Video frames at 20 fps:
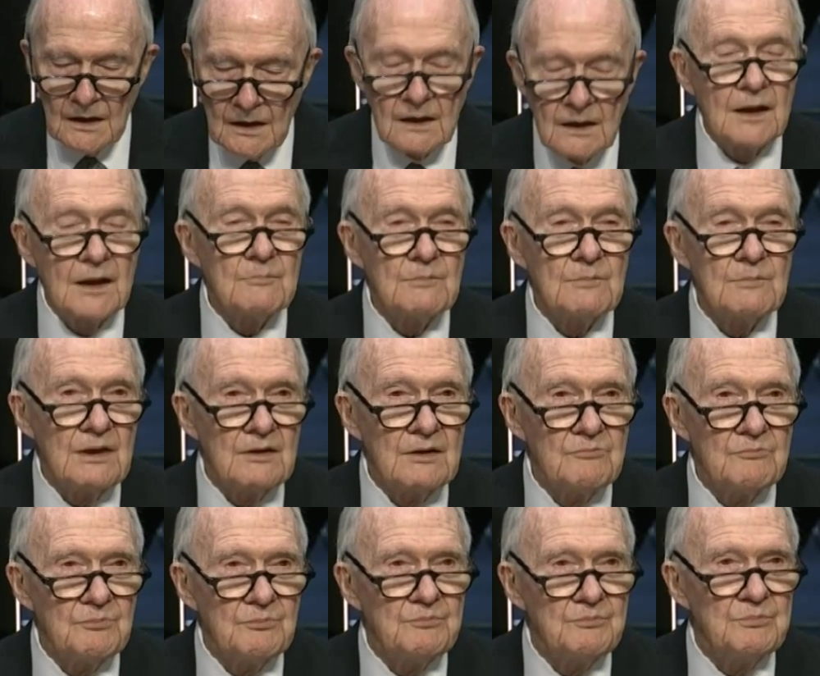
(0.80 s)
Let me
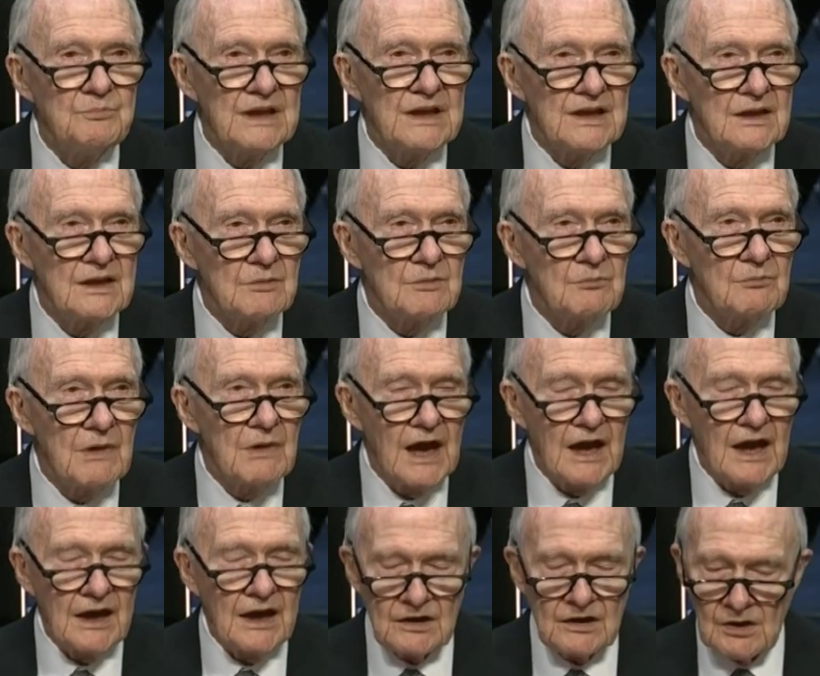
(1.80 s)
begin
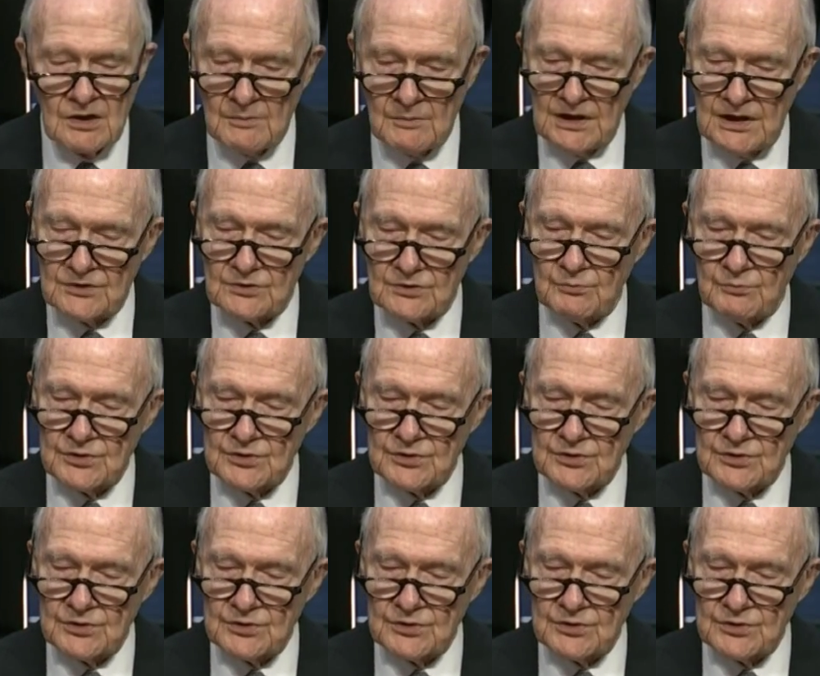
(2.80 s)
my comments